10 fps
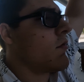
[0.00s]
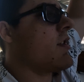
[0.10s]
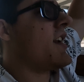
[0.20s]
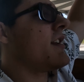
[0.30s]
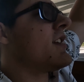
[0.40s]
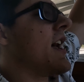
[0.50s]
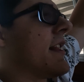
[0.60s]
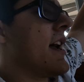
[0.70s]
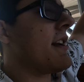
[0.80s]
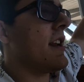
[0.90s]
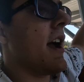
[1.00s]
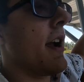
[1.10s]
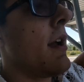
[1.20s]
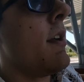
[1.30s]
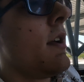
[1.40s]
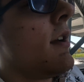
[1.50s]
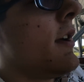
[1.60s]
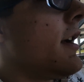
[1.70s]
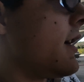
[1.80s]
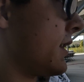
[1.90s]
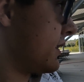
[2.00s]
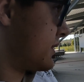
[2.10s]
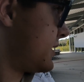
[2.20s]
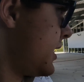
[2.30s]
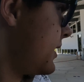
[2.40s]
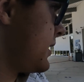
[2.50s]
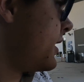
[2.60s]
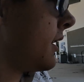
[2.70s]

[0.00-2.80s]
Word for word: related to that that day and instead